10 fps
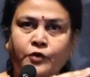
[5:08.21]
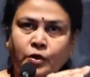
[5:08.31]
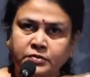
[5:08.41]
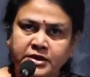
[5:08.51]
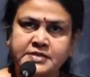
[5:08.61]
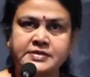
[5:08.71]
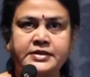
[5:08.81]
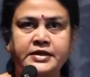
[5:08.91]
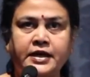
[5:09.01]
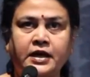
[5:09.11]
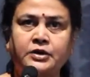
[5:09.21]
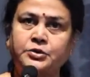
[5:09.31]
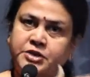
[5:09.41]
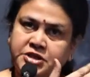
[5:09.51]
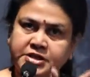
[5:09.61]
from this era
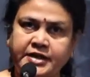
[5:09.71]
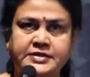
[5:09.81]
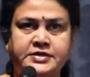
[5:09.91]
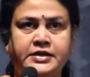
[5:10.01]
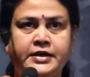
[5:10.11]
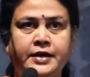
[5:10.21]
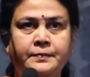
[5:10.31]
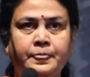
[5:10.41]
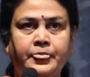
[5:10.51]
to the GST era,